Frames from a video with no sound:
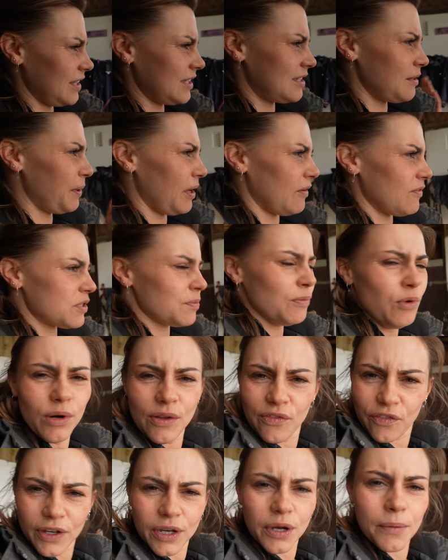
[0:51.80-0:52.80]
it's a bit of a
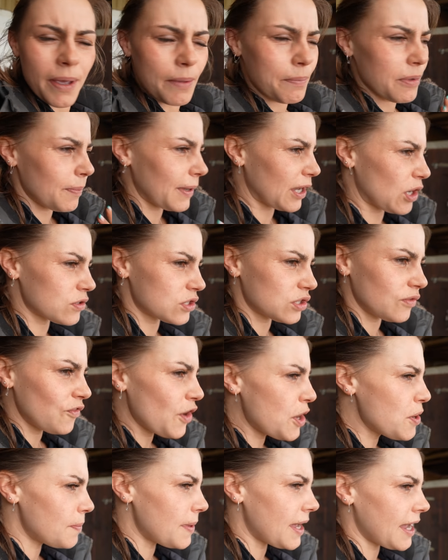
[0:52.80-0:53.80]
smaller field, maybe a bit
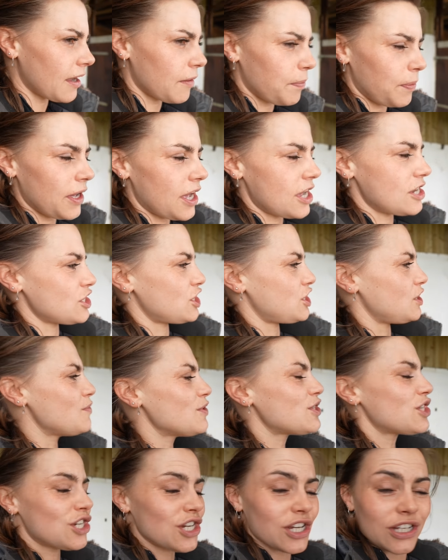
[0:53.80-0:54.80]
claustrophobic, but she
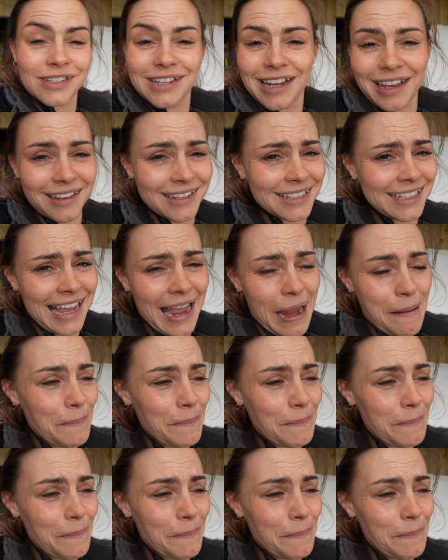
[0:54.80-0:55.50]
was just, like I say,